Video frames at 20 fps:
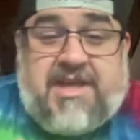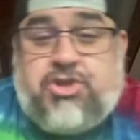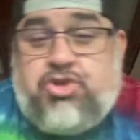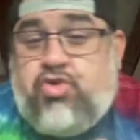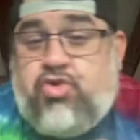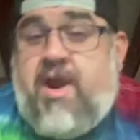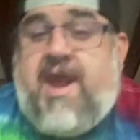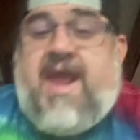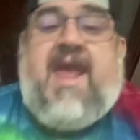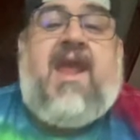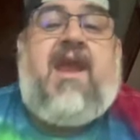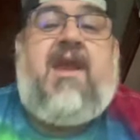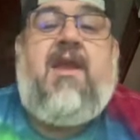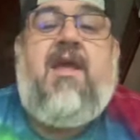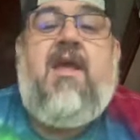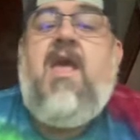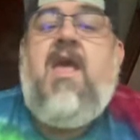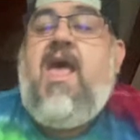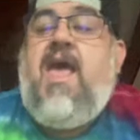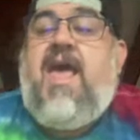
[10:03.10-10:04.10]
trade
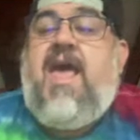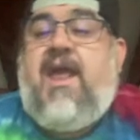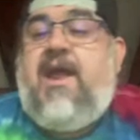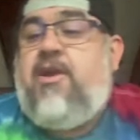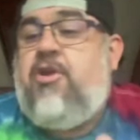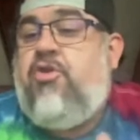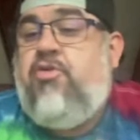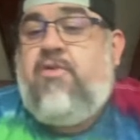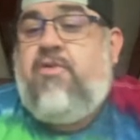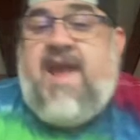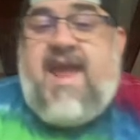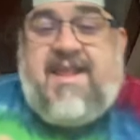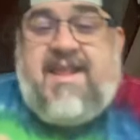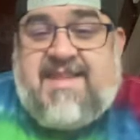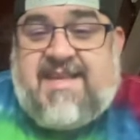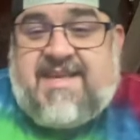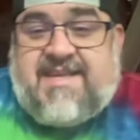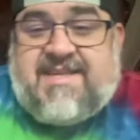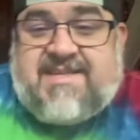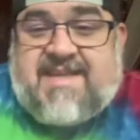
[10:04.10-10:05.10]
and
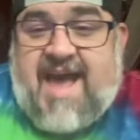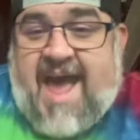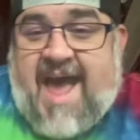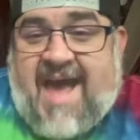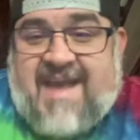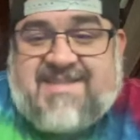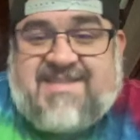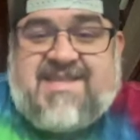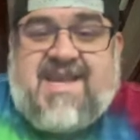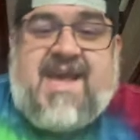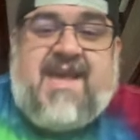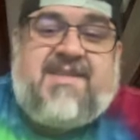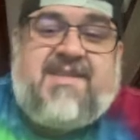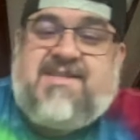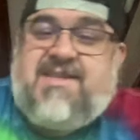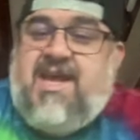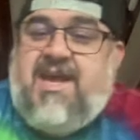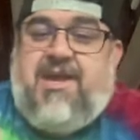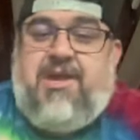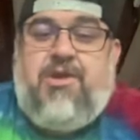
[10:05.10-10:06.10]
create these
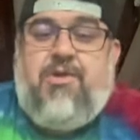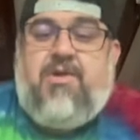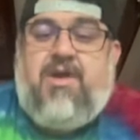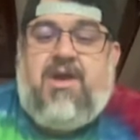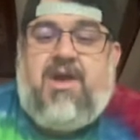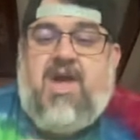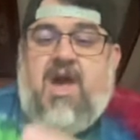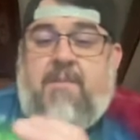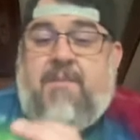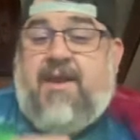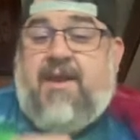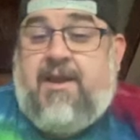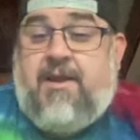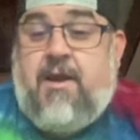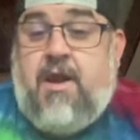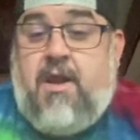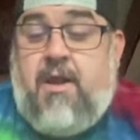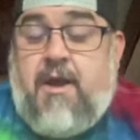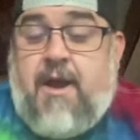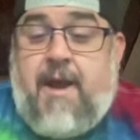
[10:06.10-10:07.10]
assets. Like you can come and
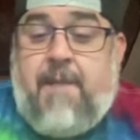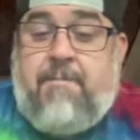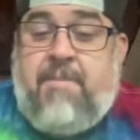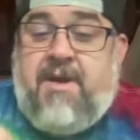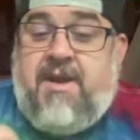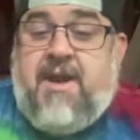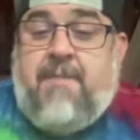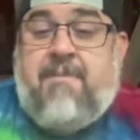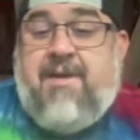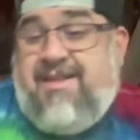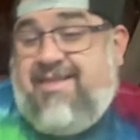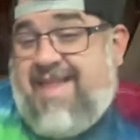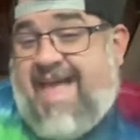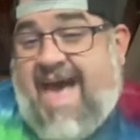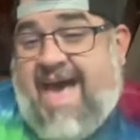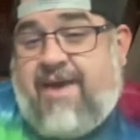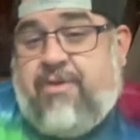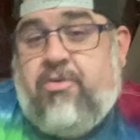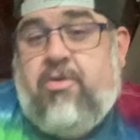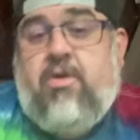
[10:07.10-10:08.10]
put up
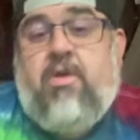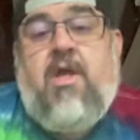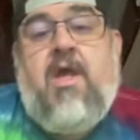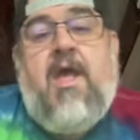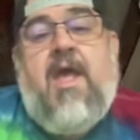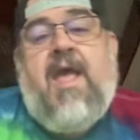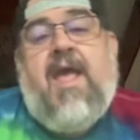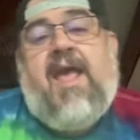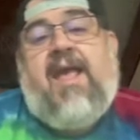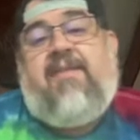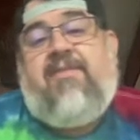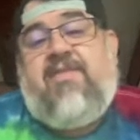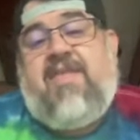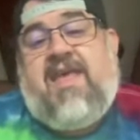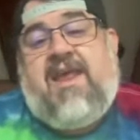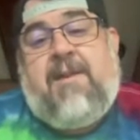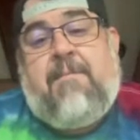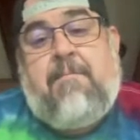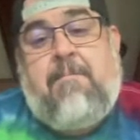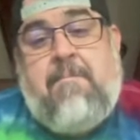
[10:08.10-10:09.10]
collateral and
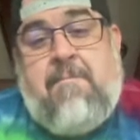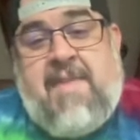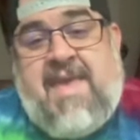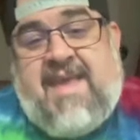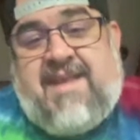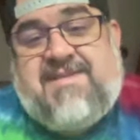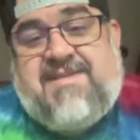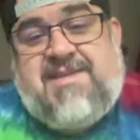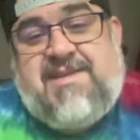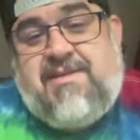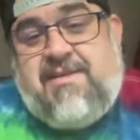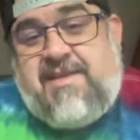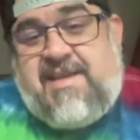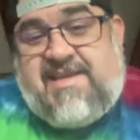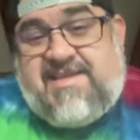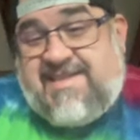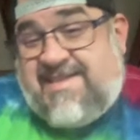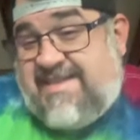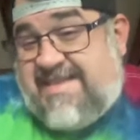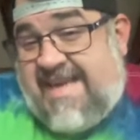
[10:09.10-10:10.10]
then mint
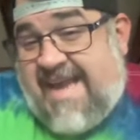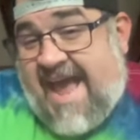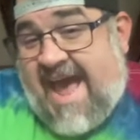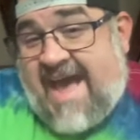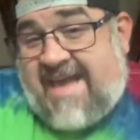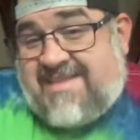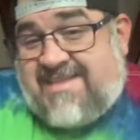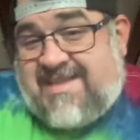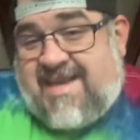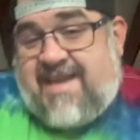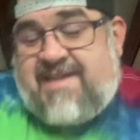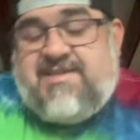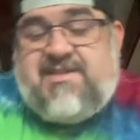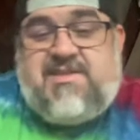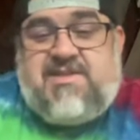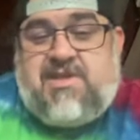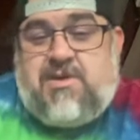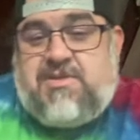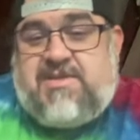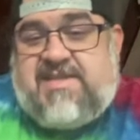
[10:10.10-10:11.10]
these C assets.
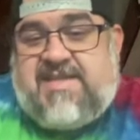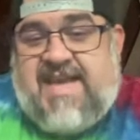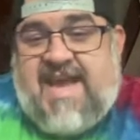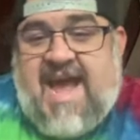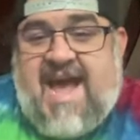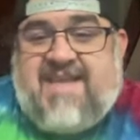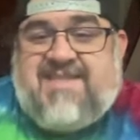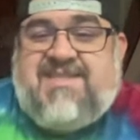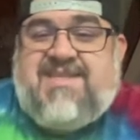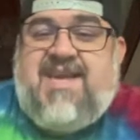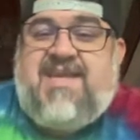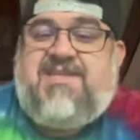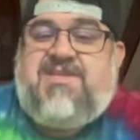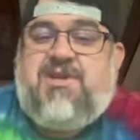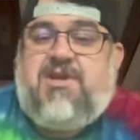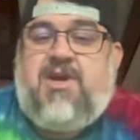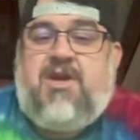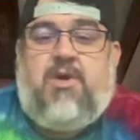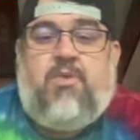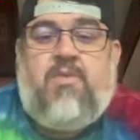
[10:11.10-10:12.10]
So C assets
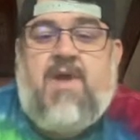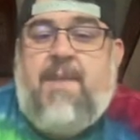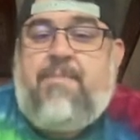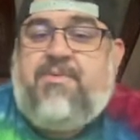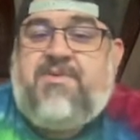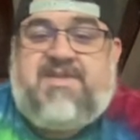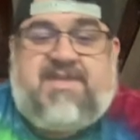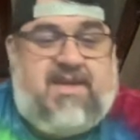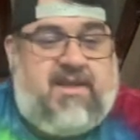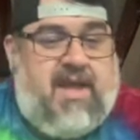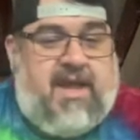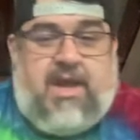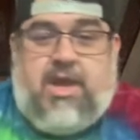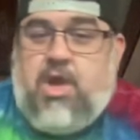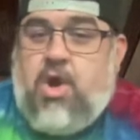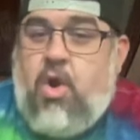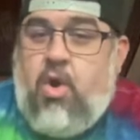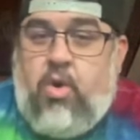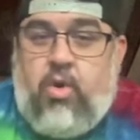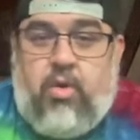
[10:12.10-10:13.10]
are going to represent like
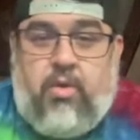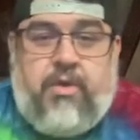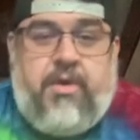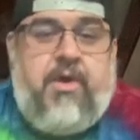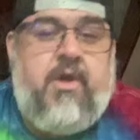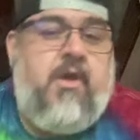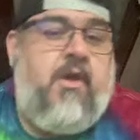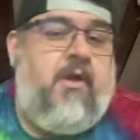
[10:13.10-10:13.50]
gold,